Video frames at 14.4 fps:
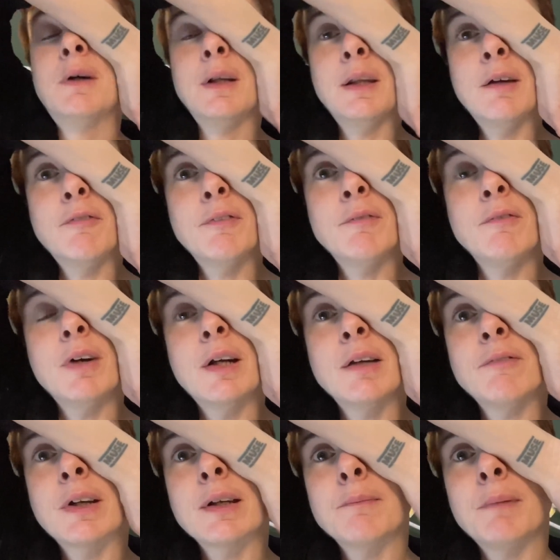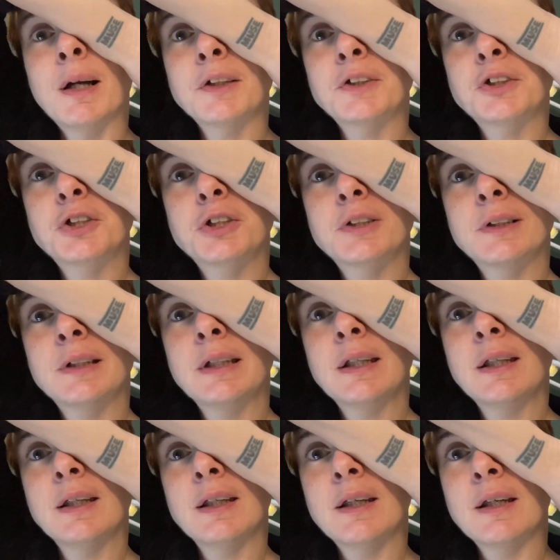love them very, very much.
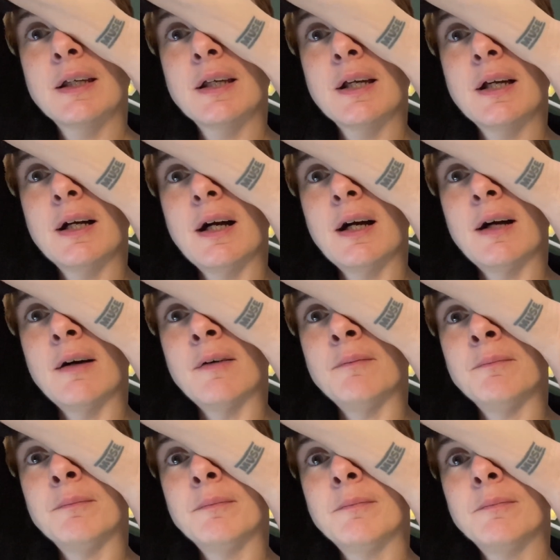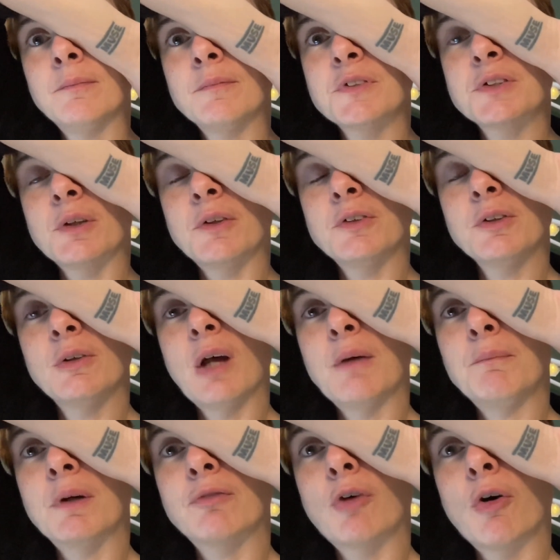So I do like
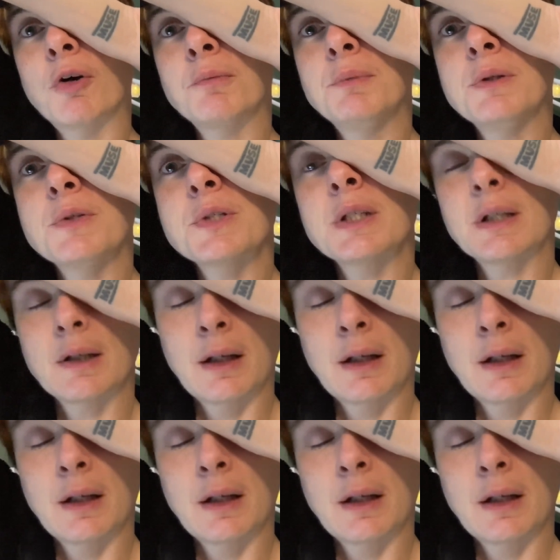my rock music. I